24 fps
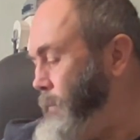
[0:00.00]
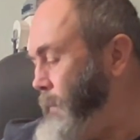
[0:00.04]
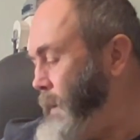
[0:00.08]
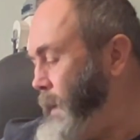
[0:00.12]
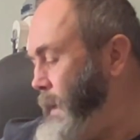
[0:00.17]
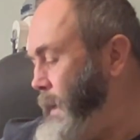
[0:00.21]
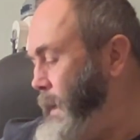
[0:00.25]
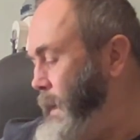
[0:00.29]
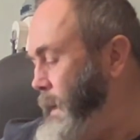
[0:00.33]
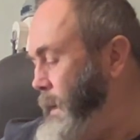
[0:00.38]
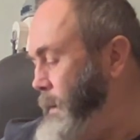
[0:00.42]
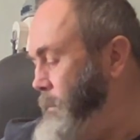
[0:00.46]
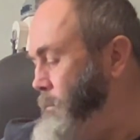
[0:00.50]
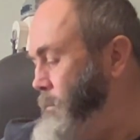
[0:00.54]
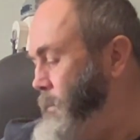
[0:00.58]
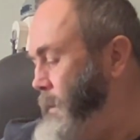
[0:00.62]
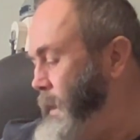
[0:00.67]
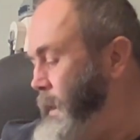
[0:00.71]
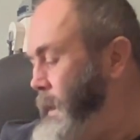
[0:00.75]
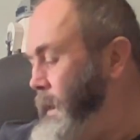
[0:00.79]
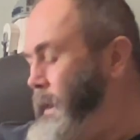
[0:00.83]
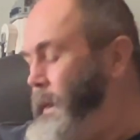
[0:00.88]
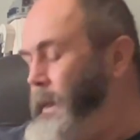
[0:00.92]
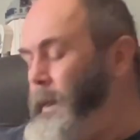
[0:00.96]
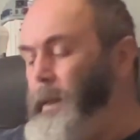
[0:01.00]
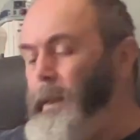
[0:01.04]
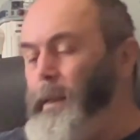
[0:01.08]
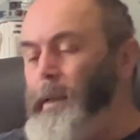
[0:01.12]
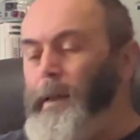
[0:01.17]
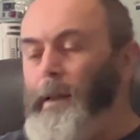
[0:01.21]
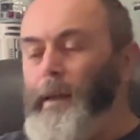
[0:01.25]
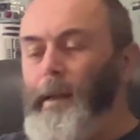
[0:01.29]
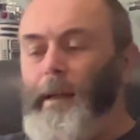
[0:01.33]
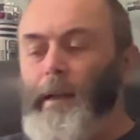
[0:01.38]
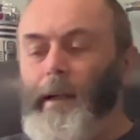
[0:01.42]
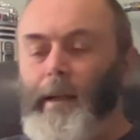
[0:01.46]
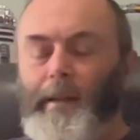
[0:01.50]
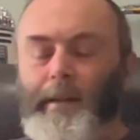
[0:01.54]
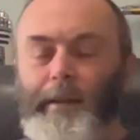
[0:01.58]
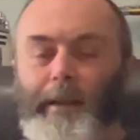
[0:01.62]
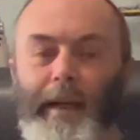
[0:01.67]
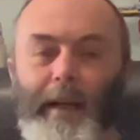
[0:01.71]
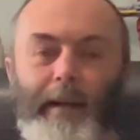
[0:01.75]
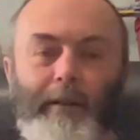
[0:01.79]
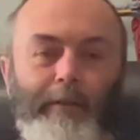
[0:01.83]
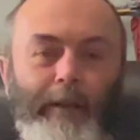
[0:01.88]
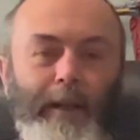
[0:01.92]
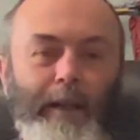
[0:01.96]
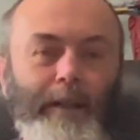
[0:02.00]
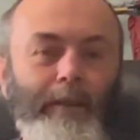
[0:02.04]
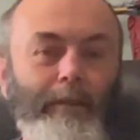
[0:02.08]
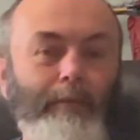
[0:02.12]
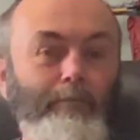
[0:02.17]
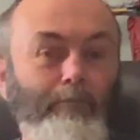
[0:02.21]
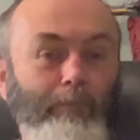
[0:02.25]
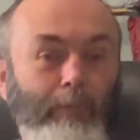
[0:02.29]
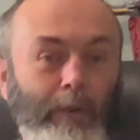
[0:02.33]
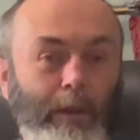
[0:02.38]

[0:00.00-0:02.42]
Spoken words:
And therein